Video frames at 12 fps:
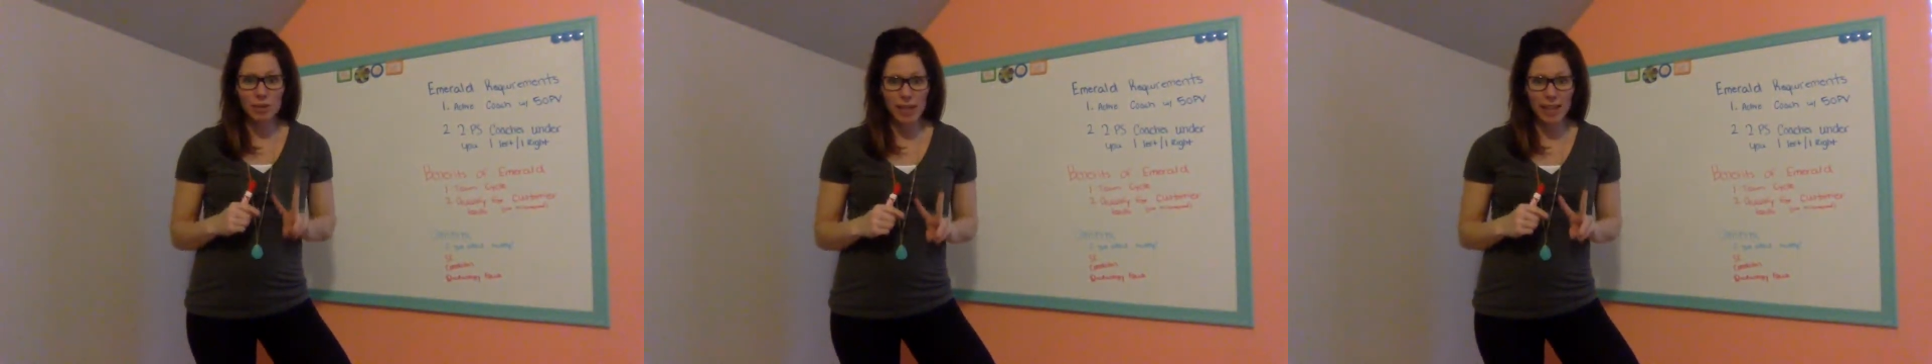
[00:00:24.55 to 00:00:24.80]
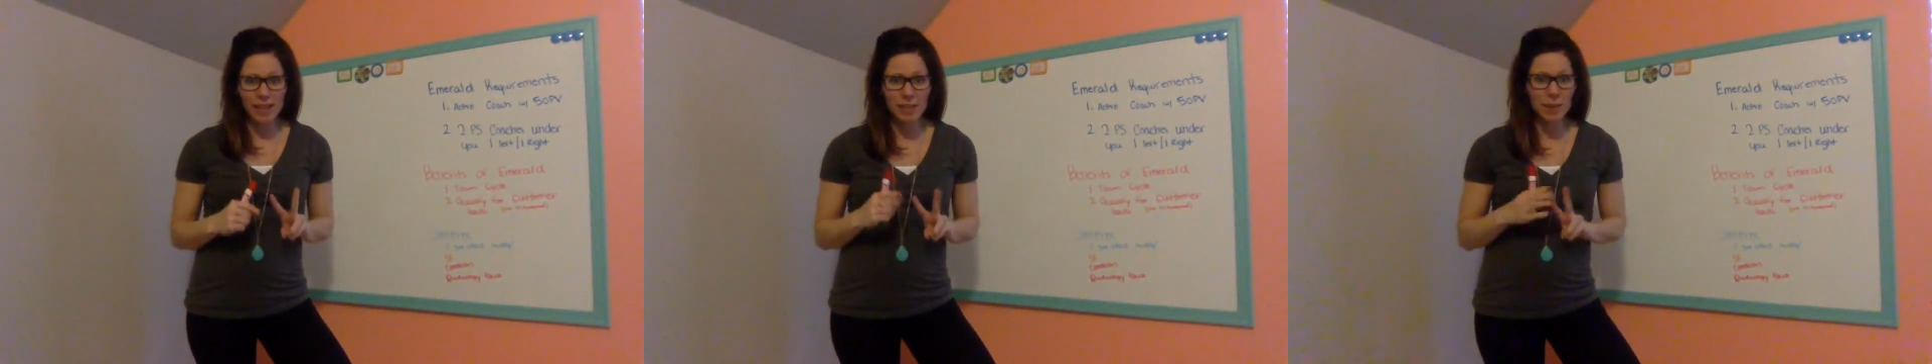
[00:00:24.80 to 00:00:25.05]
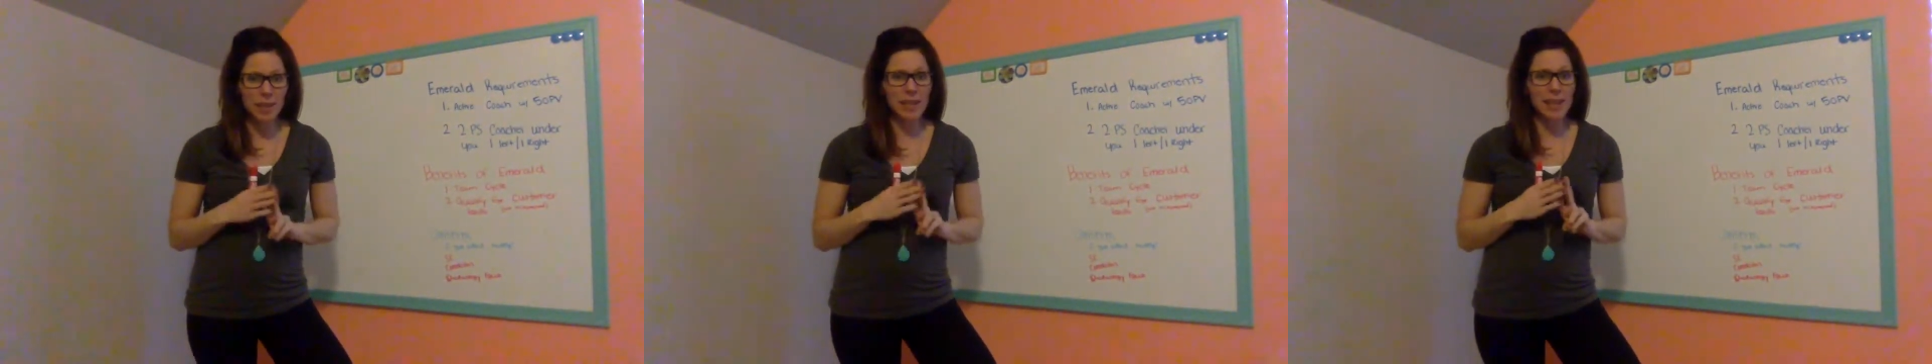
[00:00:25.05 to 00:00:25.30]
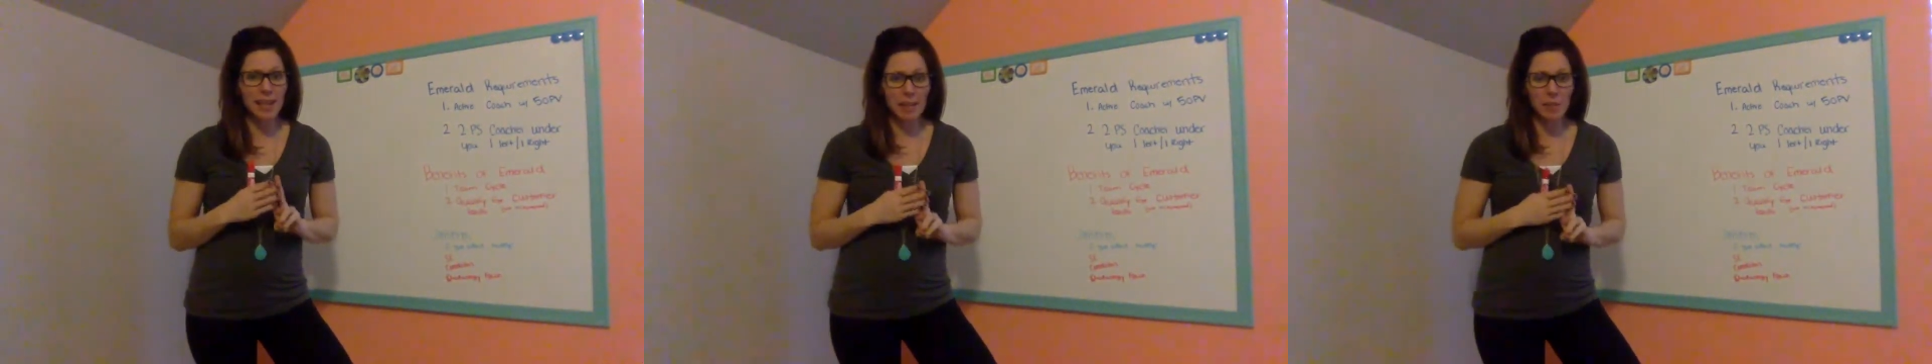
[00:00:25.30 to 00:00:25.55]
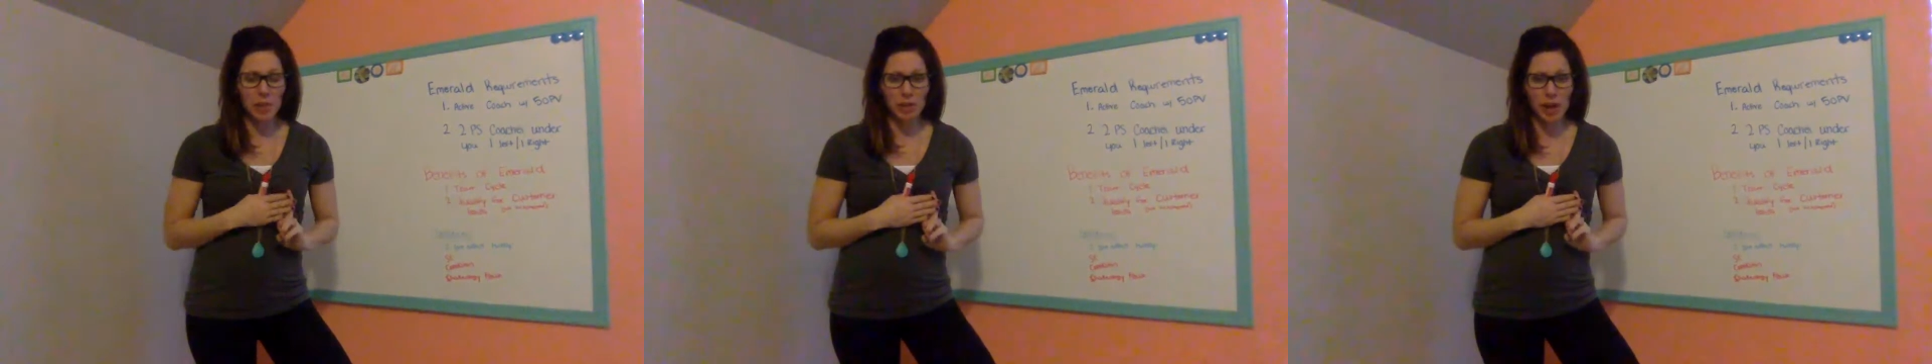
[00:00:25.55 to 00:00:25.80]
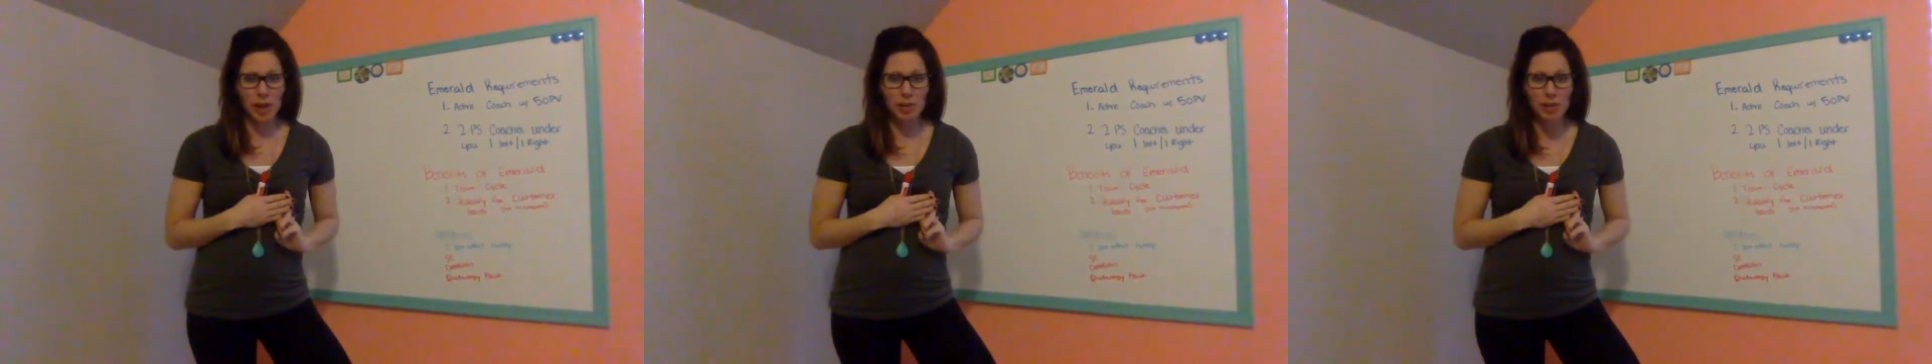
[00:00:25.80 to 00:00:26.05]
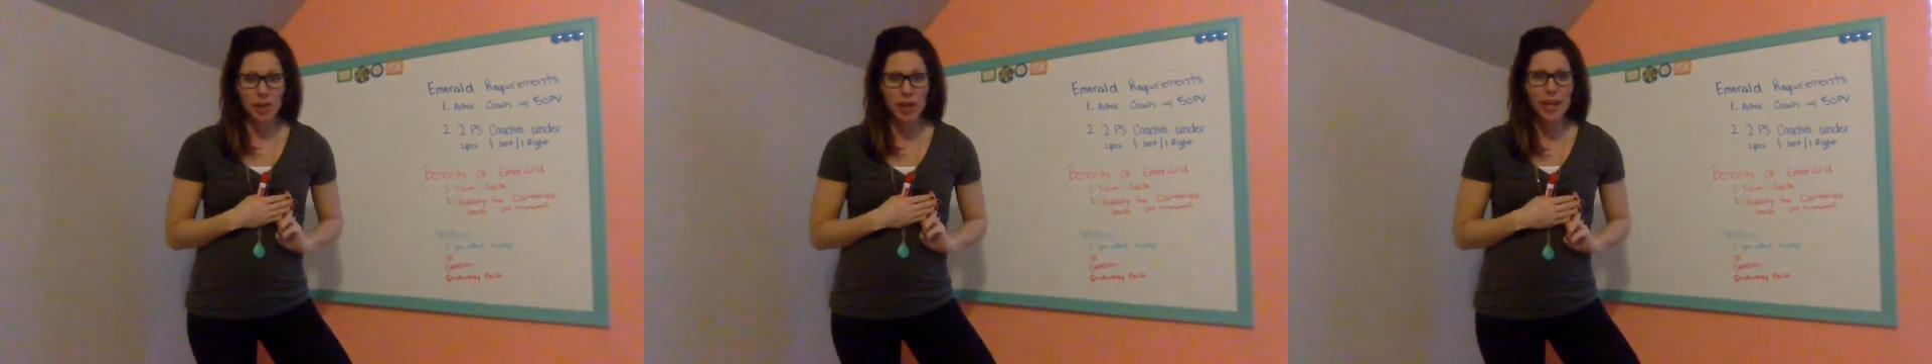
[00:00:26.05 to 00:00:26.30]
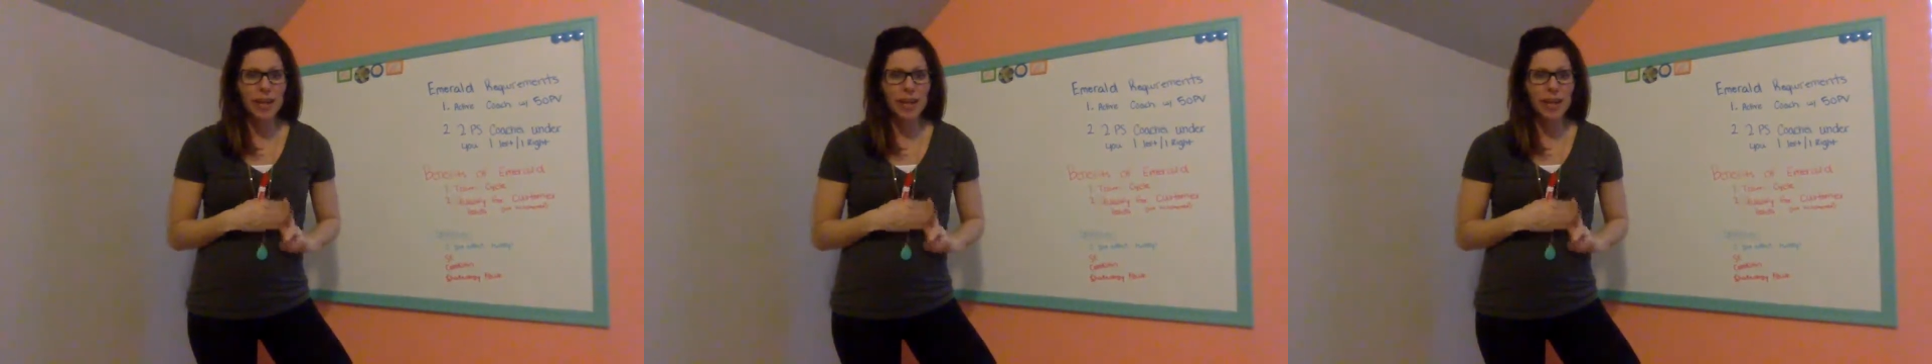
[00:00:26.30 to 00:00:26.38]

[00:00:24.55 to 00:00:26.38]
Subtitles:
need to be an Emerald coach.